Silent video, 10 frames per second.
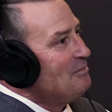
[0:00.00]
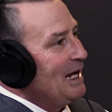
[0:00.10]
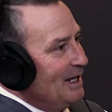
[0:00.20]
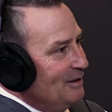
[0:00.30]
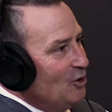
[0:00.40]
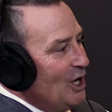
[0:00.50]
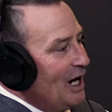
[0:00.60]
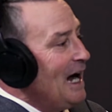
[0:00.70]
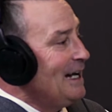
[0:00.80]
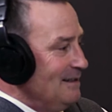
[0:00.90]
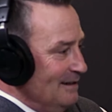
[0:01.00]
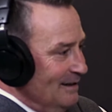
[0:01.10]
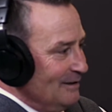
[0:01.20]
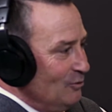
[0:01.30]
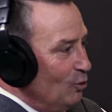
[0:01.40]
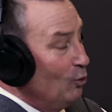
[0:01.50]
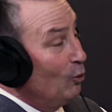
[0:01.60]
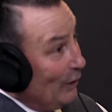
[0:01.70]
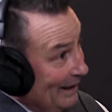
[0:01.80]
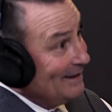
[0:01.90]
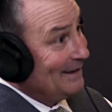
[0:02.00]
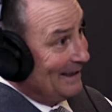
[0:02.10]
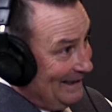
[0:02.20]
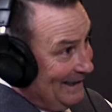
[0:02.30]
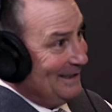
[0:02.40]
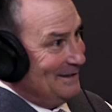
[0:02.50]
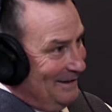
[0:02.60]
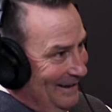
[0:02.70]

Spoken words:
made what I did really easy.